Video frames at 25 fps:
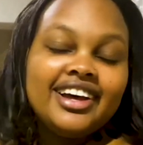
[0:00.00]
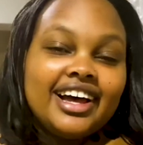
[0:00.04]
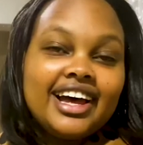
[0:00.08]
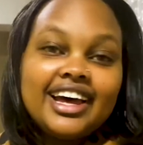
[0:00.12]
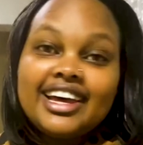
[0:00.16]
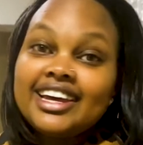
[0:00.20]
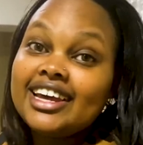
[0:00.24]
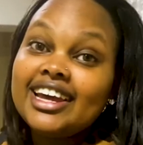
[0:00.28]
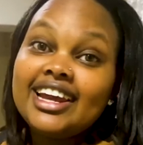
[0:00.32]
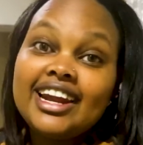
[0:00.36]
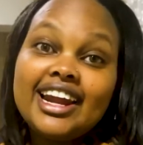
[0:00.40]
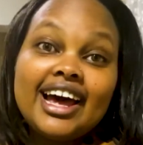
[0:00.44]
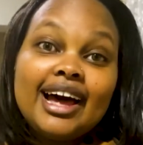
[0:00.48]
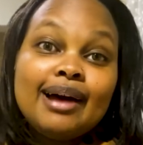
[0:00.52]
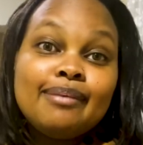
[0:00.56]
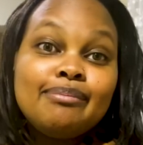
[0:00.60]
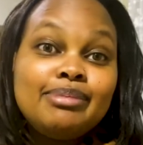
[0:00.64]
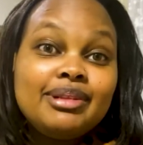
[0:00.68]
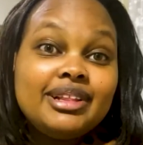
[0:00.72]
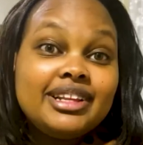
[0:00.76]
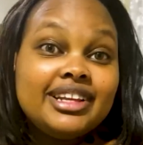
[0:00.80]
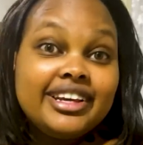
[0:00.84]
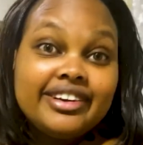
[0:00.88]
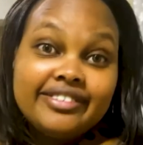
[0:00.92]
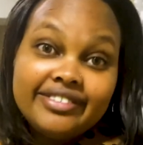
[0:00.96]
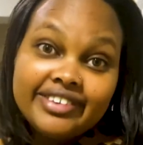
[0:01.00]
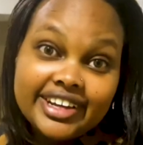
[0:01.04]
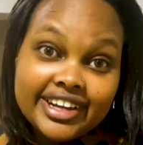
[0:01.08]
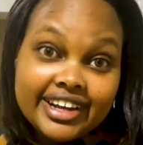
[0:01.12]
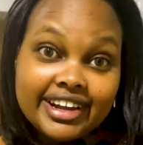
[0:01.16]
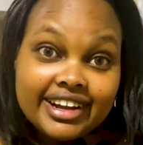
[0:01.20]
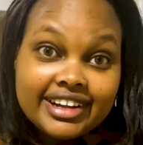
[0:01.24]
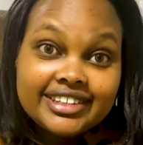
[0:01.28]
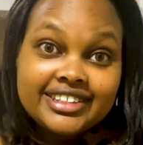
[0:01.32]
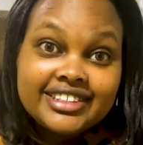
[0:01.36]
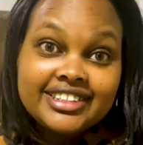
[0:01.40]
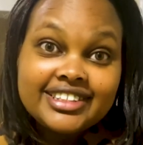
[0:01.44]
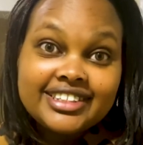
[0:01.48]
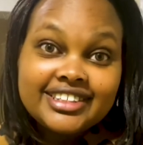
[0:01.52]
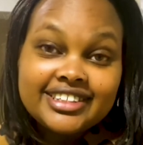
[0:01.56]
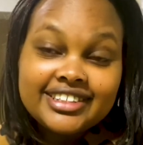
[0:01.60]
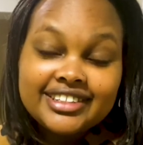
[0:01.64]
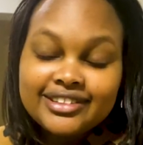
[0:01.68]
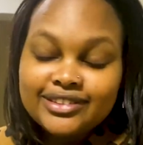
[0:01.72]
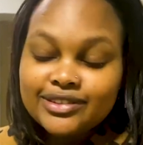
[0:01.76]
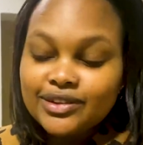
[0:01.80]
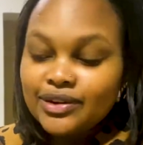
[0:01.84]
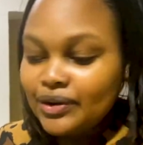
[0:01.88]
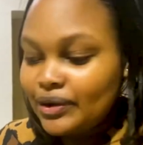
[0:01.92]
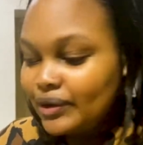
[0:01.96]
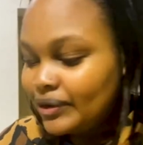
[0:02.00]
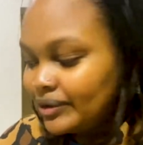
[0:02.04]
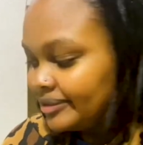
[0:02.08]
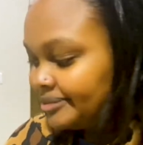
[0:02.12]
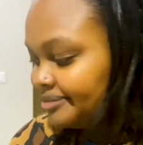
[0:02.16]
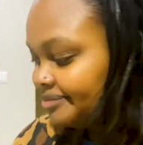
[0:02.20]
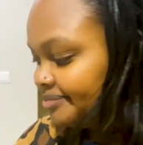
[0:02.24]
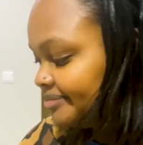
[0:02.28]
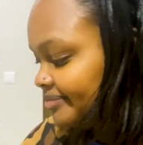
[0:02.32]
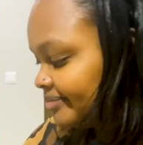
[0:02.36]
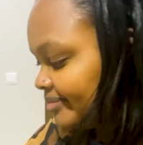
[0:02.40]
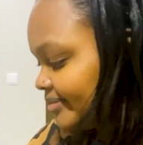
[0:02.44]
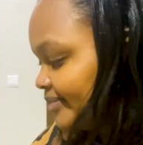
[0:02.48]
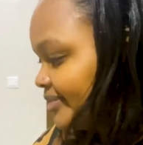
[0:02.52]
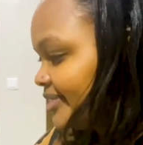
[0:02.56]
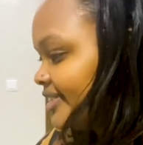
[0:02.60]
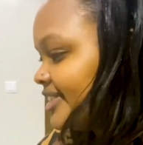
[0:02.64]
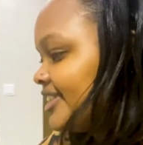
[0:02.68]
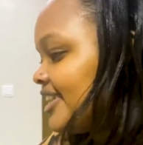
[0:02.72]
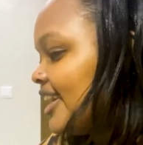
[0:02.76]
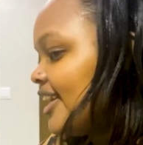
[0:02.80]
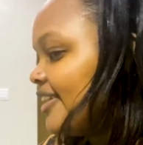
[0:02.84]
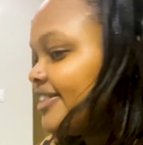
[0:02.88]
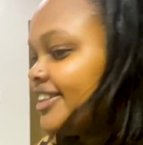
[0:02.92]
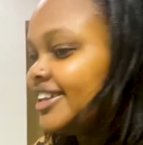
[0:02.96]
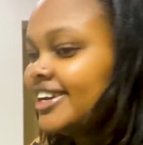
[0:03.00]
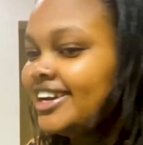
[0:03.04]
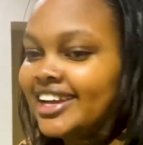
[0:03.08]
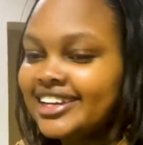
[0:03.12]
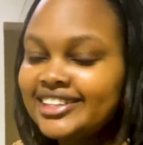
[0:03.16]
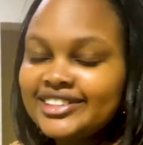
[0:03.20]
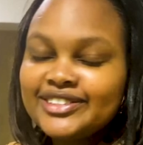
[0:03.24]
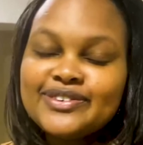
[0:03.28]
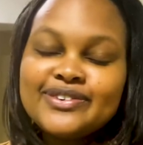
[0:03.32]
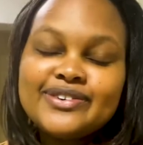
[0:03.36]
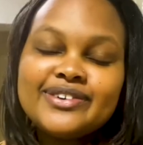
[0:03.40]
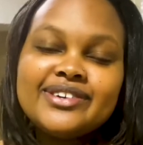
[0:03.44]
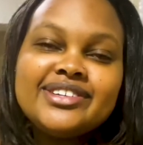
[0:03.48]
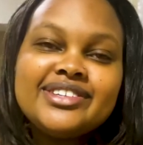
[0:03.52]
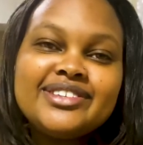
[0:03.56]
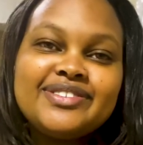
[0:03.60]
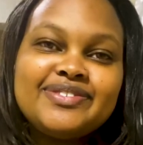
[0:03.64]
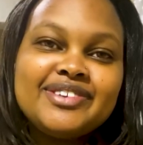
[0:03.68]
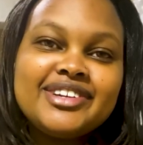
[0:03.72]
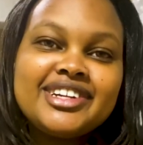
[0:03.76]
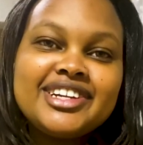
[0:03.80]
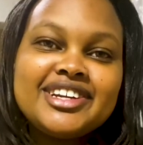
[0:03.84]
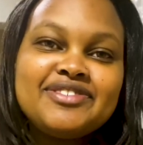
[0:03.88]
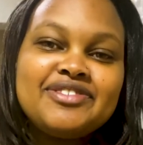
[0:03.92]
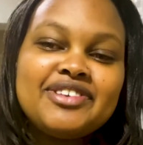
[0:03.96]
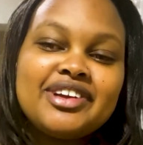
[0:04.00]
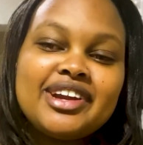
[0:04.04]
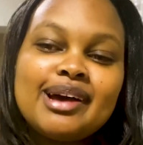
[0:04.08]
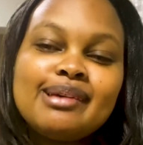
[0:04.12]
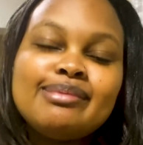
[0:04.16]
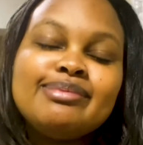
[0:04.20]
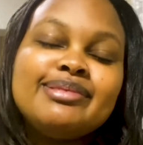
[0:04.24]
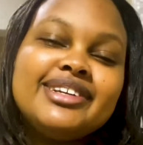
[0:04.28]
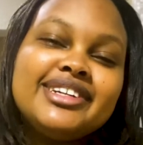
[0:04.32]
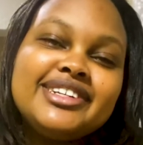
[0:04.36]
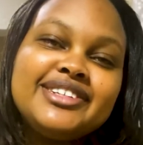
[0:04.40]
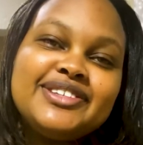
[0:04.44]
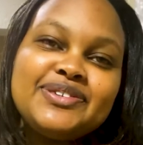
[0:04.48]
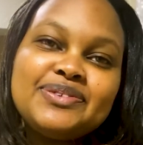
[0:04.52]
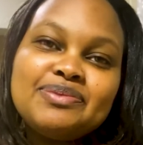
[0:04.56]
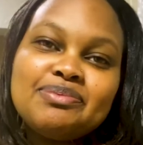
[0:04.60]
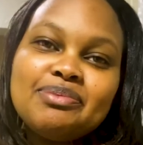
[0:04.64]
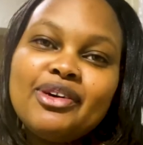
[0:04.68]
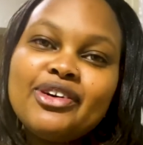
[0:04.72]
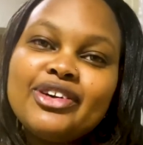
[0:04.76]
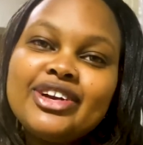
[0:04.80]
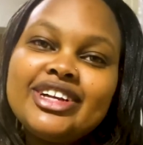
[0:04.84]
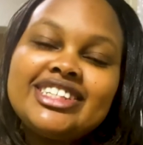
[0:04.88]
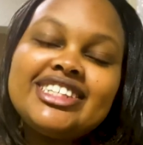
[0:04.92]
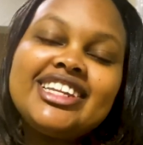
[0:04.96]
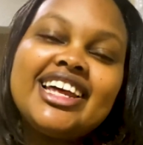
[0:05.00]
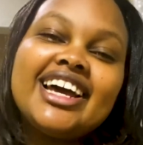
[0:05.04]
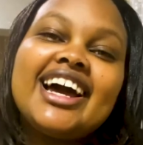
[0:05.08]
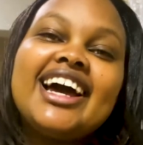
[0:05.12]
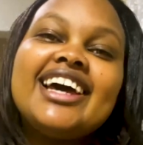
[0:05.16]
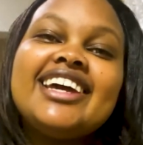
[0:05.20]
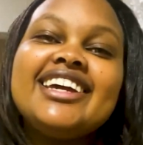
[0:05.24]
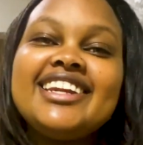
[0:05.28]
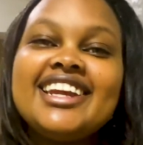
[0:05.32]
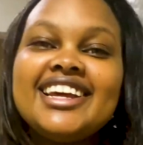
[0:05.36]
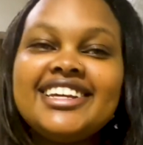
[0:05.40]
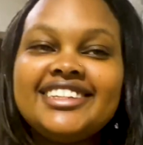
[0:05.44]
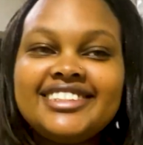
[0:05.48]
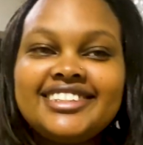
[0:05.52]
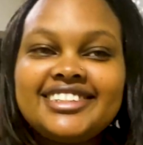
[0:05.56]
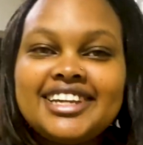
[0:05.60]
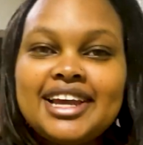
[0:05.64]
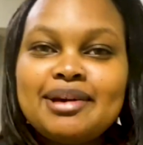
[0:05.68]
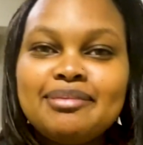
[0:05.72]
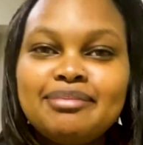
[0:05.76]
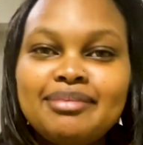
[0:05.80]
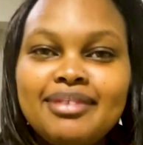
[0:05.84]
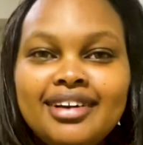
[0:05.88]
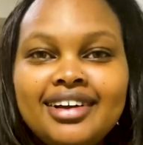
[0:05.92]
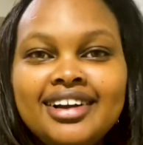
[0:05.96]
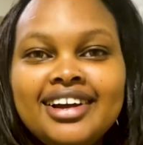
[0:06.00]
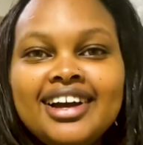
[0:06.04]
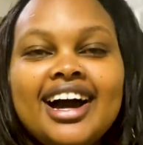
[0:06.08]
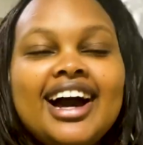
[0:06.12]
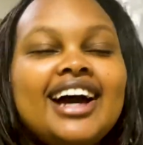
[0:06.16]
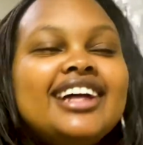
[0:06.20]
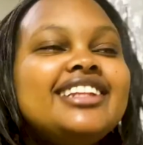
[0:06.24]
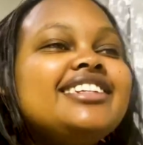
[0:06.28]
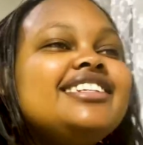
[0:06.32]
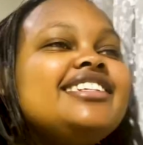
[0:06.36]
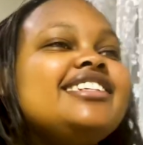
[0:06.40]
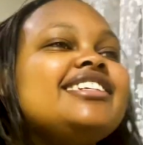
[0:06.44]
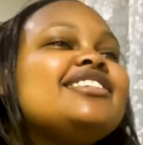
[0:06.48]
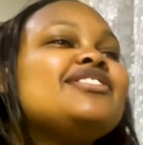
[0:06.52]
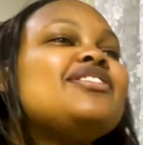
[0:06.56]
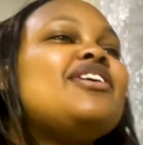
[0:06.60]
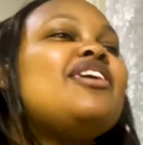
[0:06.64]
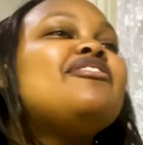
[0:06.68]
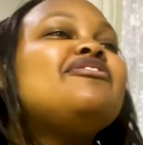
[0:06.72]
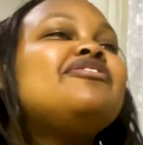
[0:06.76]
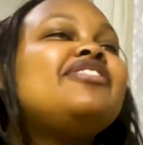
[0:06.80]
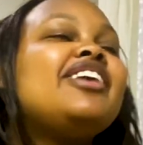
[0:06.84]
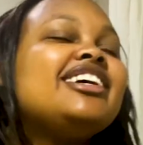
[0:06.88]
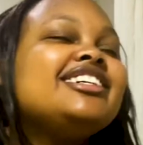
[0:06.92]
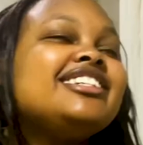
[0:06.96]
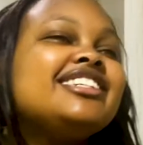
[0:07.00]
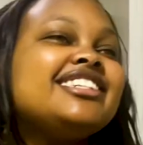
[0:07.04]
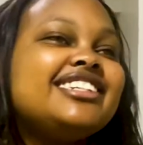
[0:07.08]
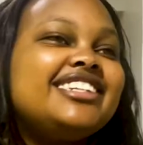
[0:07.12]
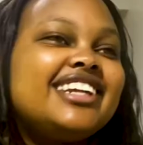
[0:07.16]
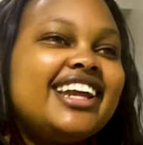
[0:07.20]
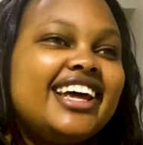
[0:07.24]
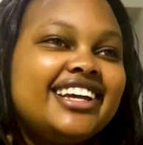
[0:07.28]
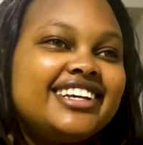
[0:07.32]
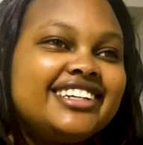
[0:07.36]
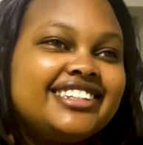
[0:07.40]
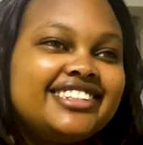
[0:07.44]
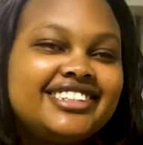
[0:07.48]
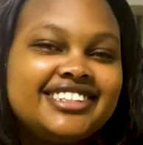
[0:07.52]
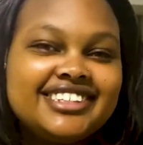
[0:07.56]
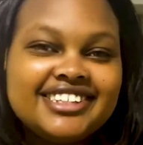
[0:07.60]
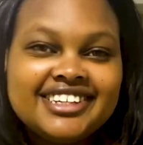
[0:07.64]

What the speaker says: I cannot believe it. So we'll see how the night goes. We'll give you an update tomorrow. It's like a hidden gem, and this is our first night.